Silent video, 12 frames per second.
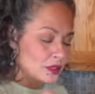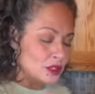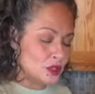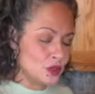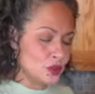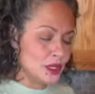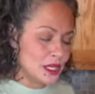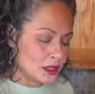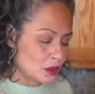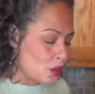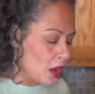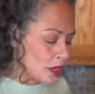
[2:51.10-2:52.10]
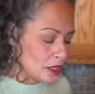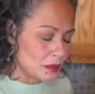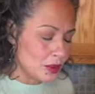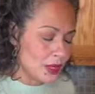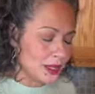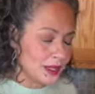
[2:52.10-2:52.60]
you get the water
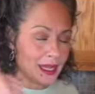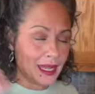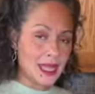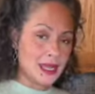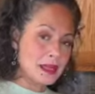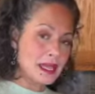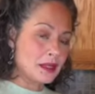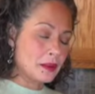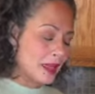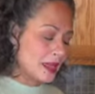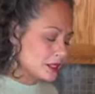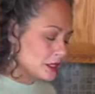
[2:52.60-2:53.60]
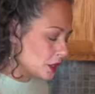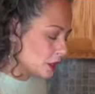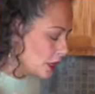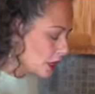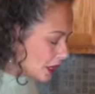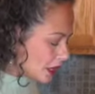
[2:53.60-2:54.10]
boiling and make the pesto.
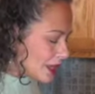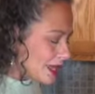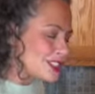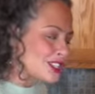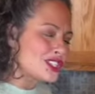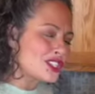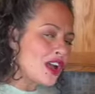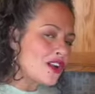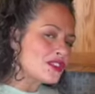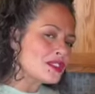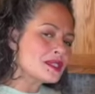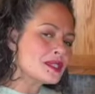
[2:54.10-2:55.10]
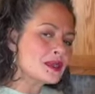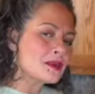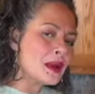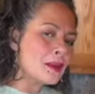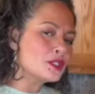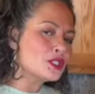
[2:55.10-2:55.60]
It just softens them
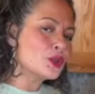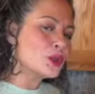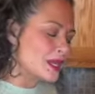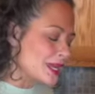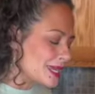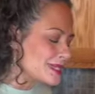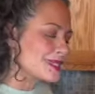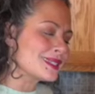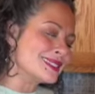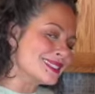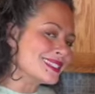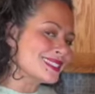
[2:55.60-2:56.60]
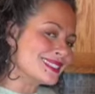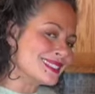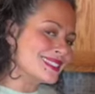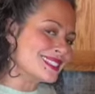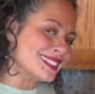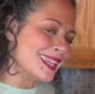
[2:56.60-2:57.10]
up to a nice
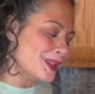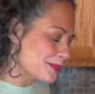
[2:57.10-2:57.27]
consistency.